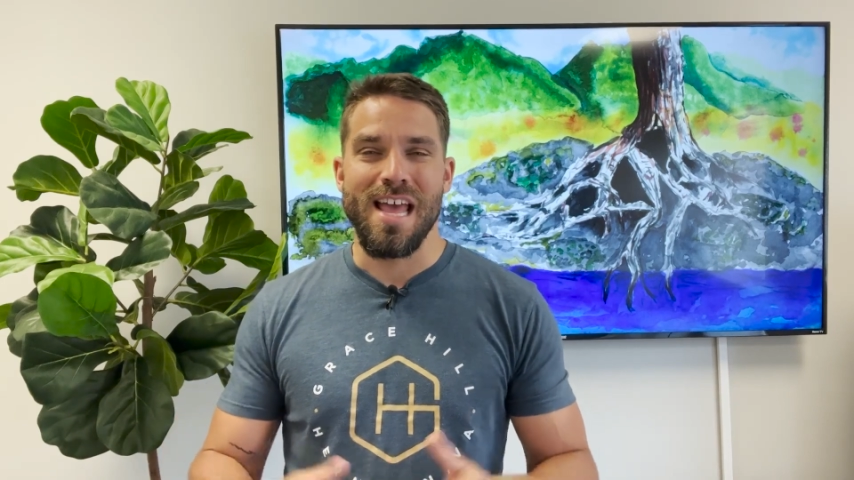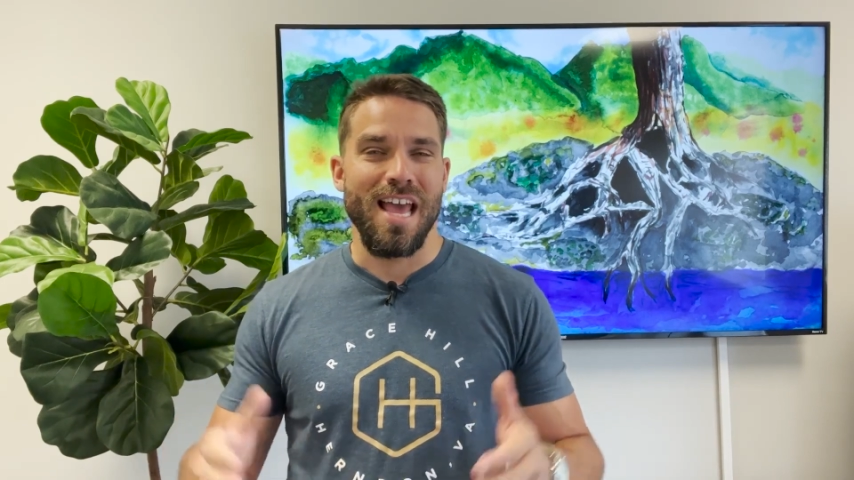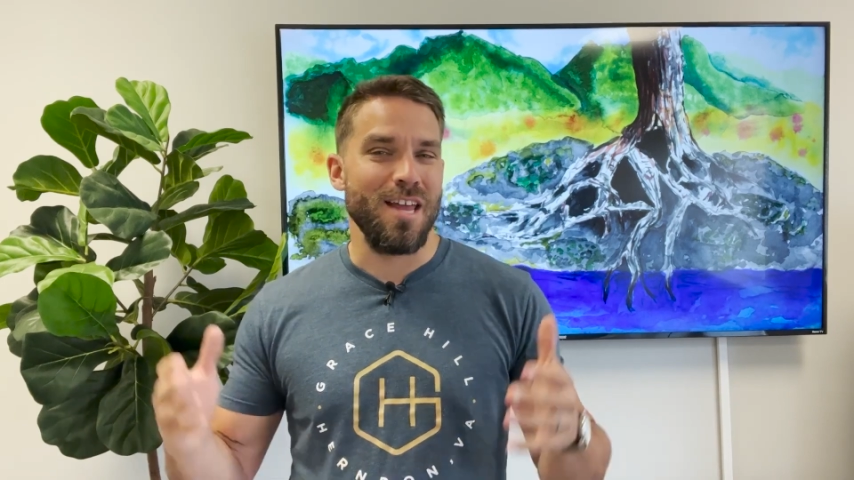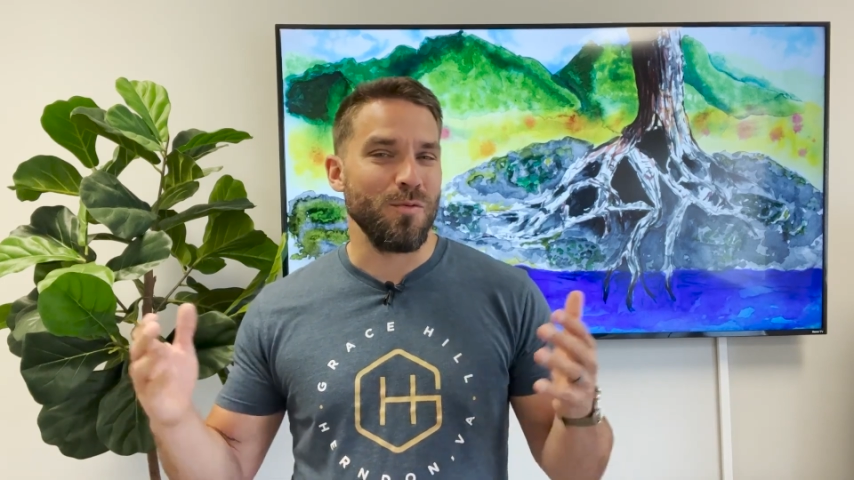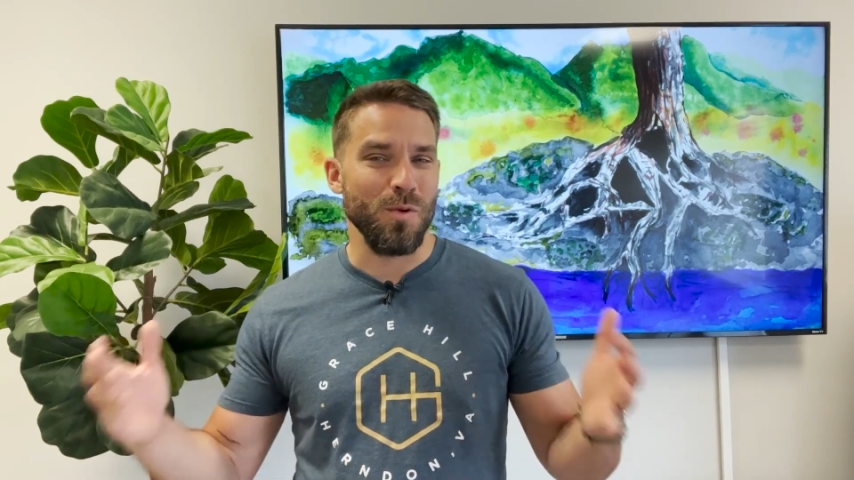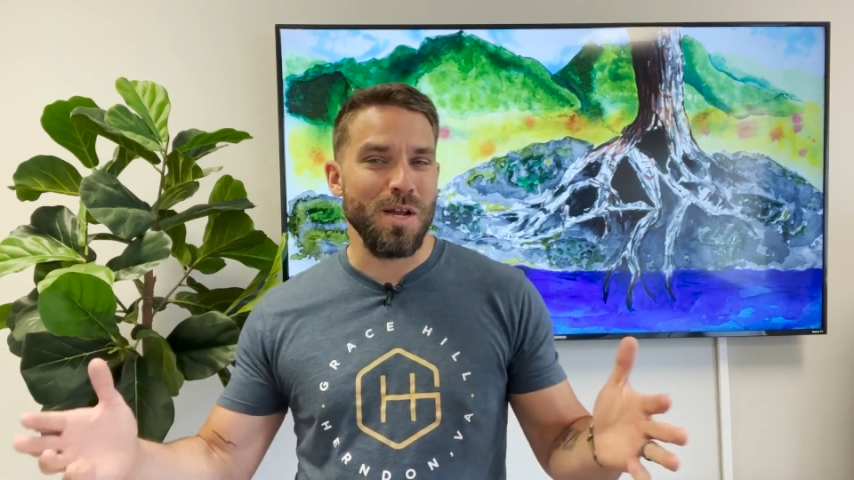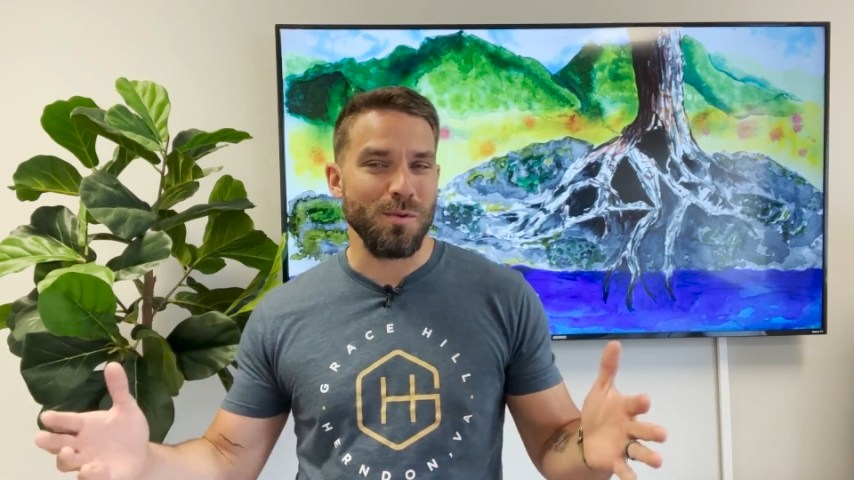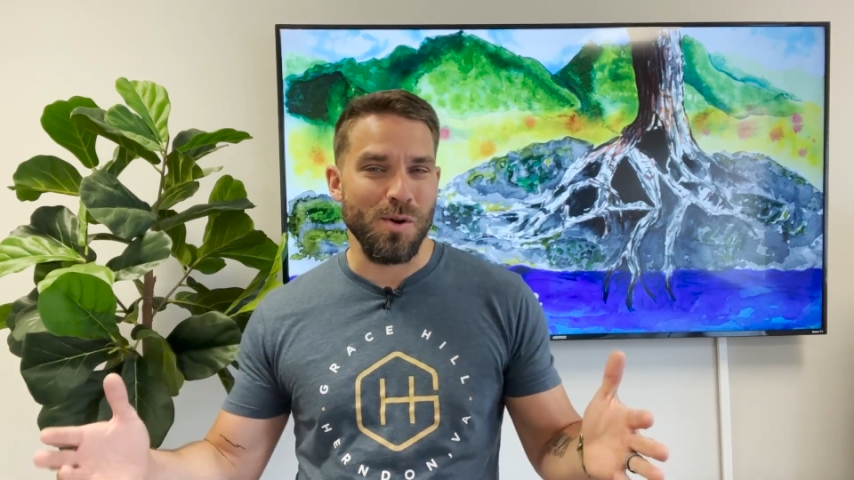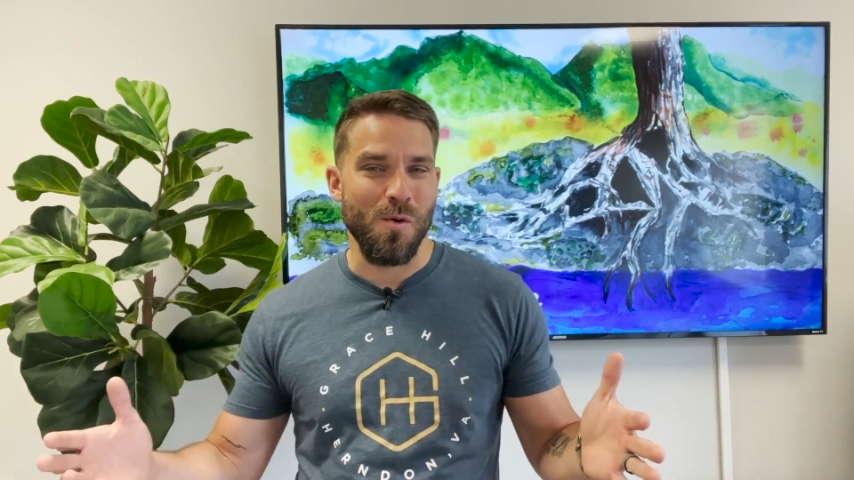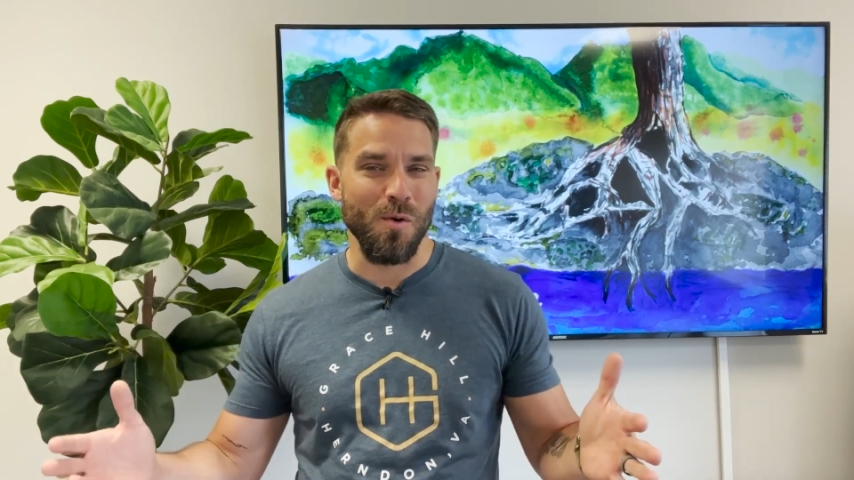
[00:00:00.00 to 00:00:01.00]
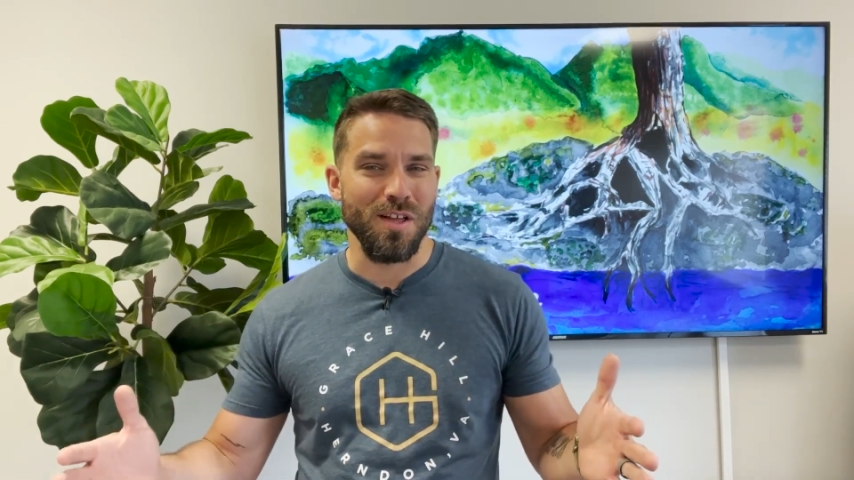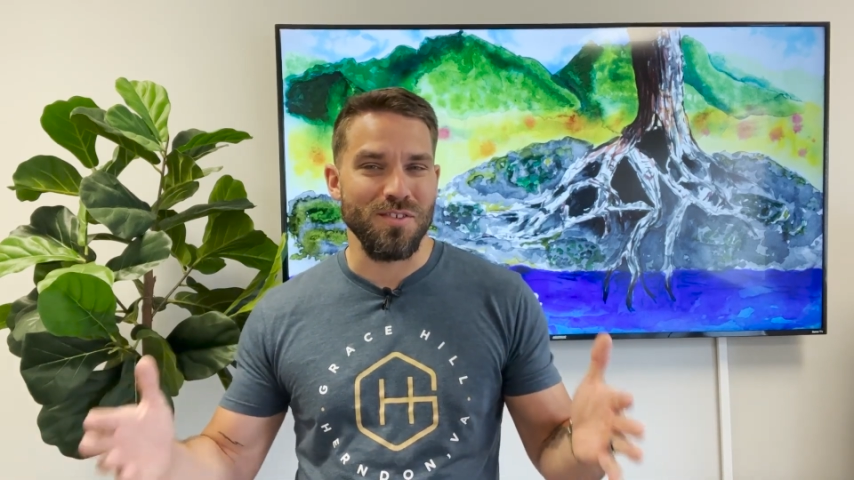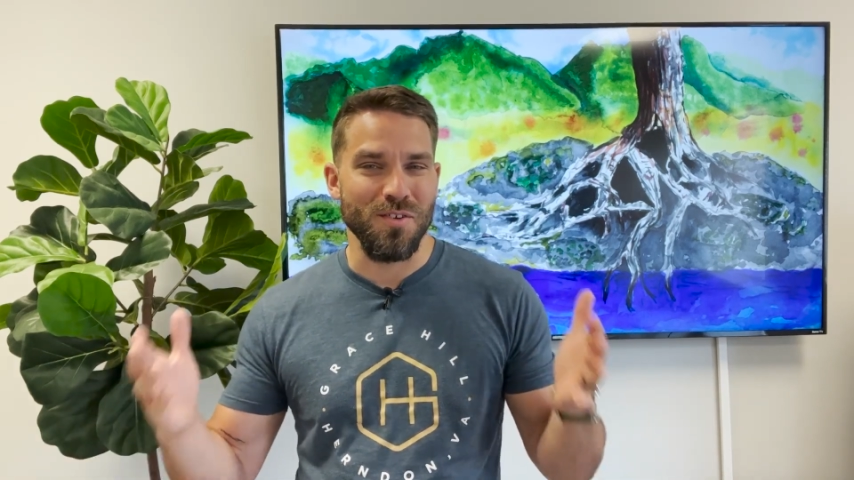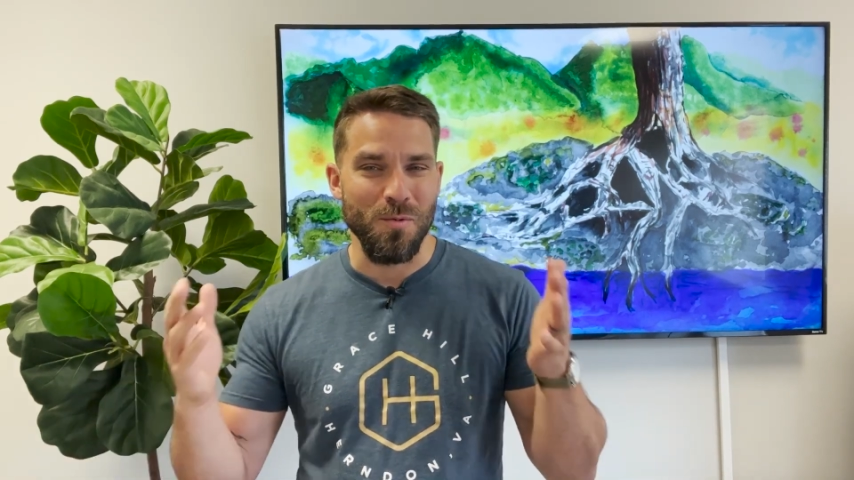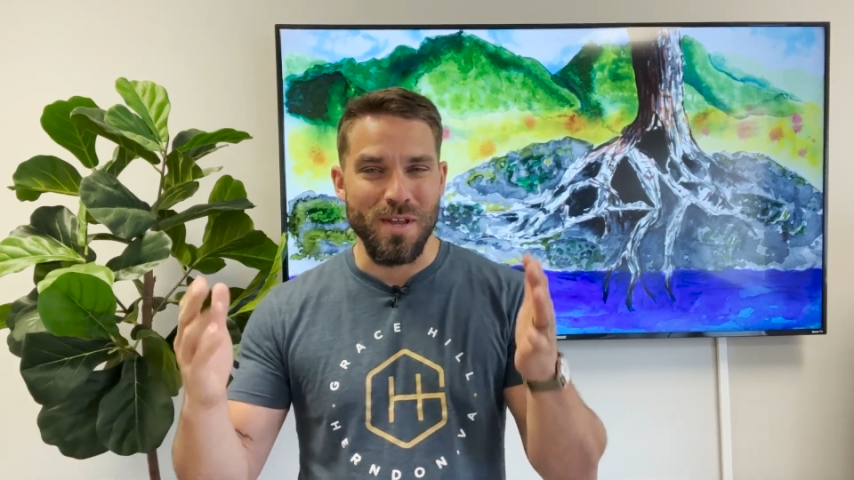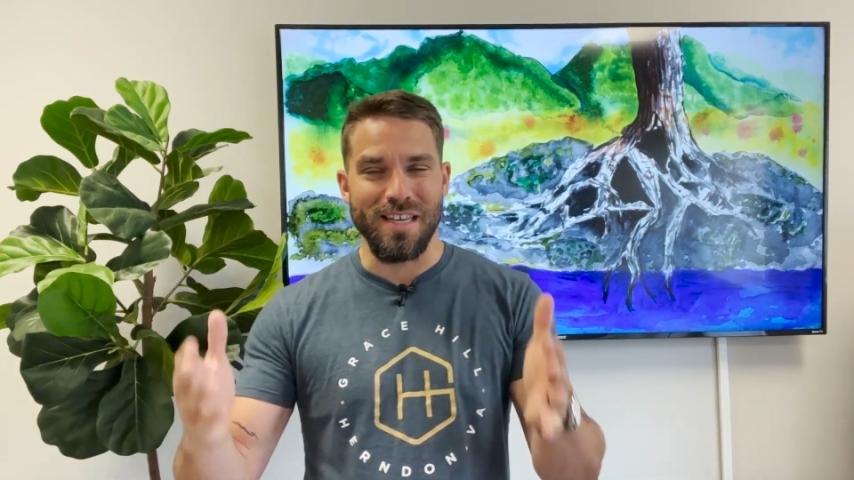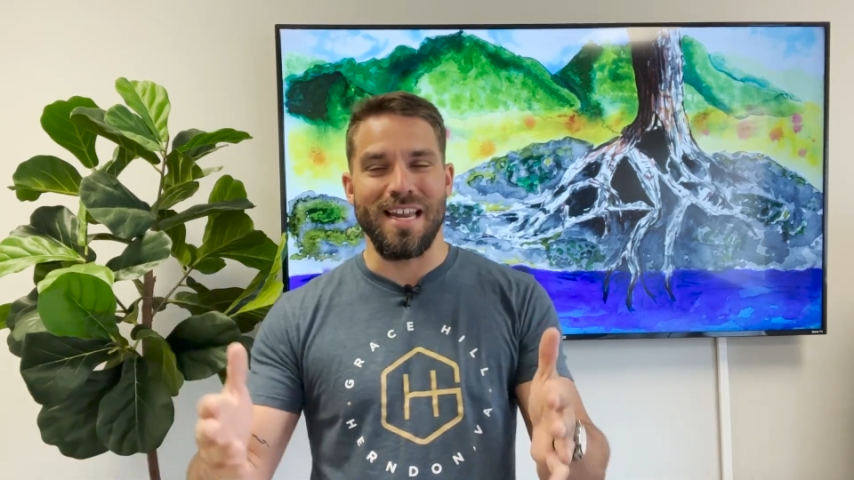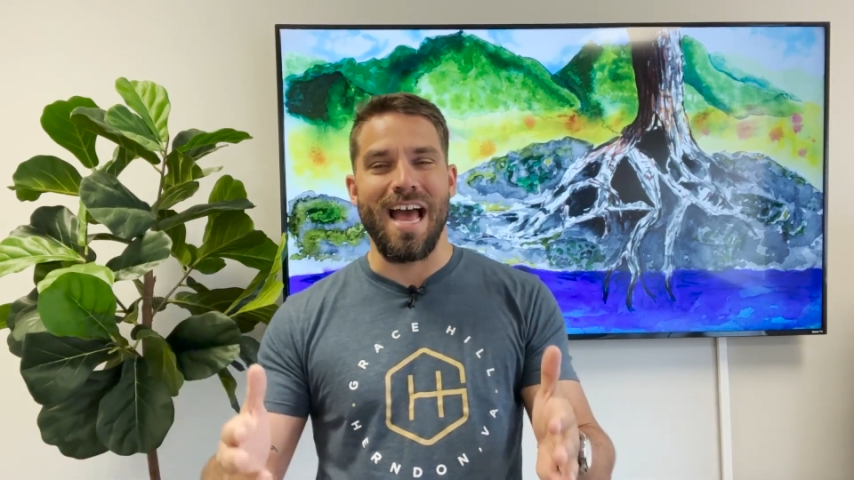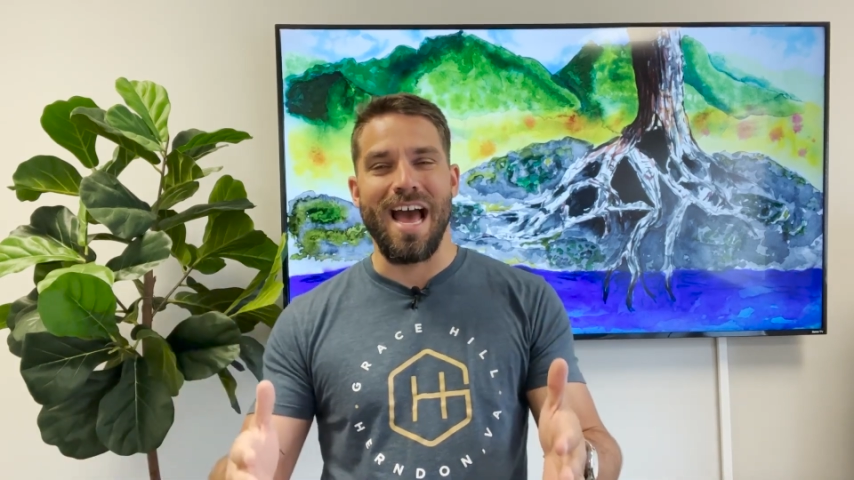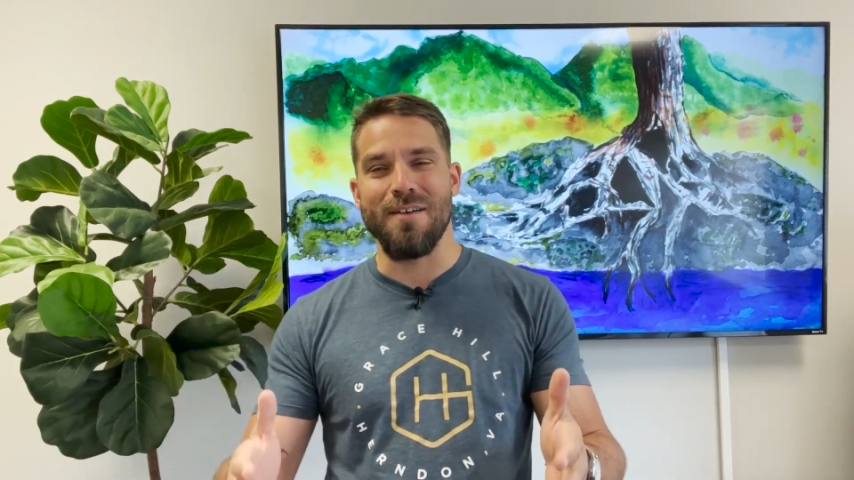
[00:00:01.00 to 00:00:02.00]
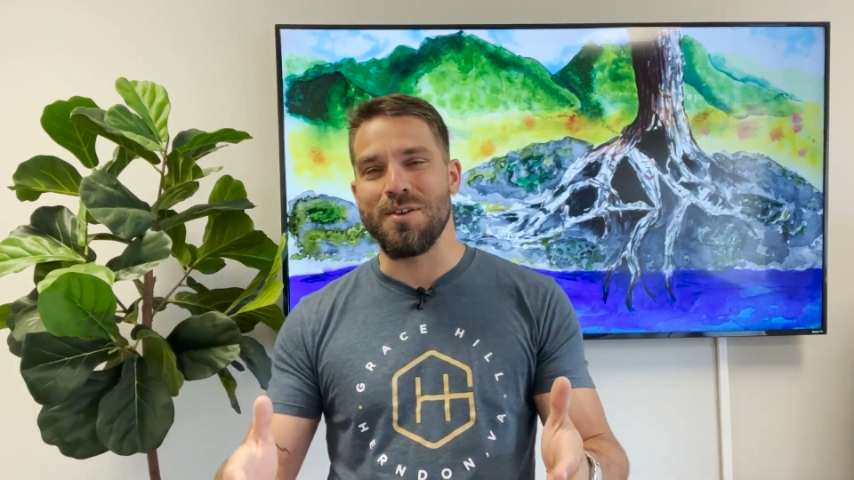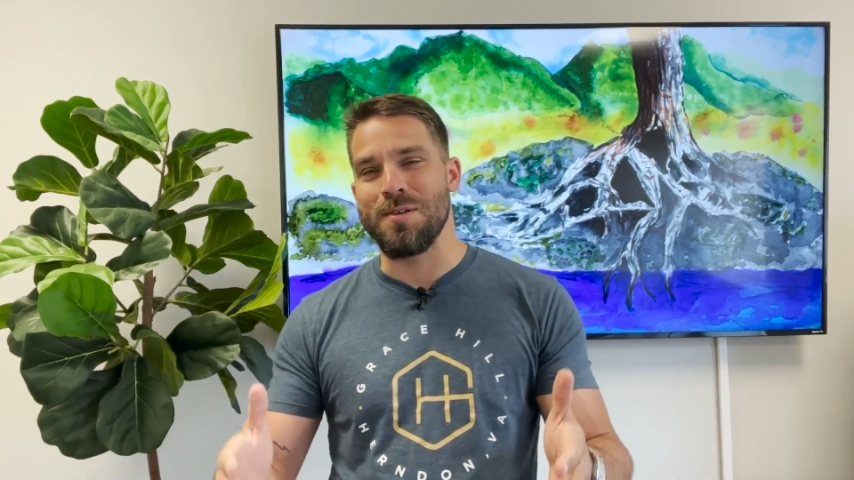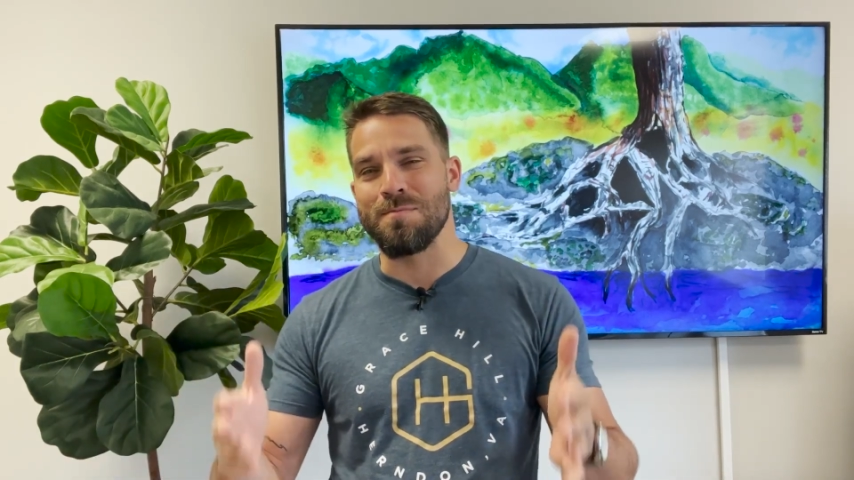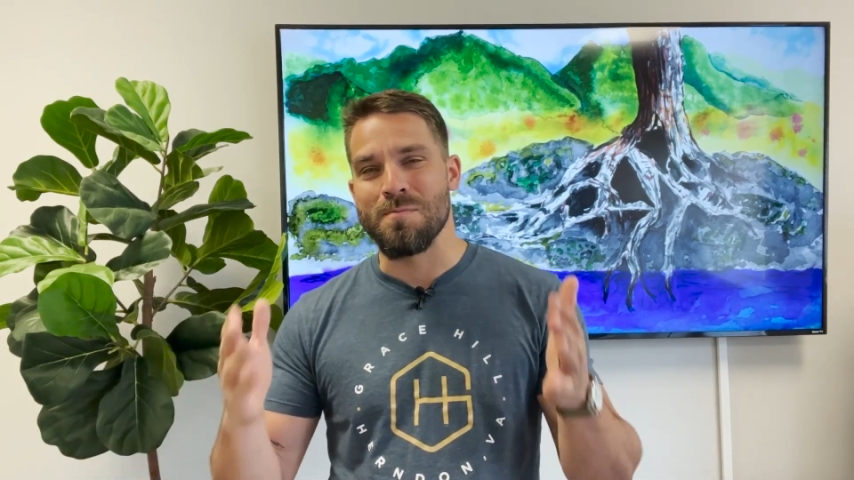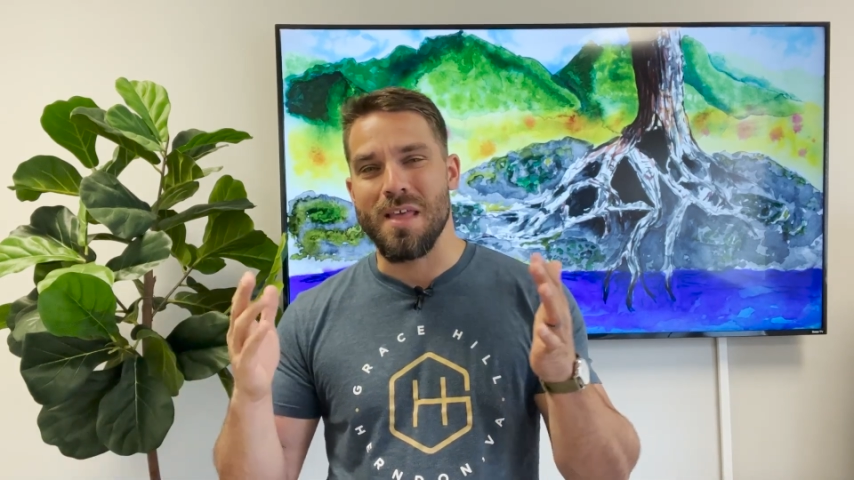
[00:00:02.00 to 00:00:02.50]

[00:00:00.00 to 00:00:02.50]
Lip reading: and re-record it so we could have it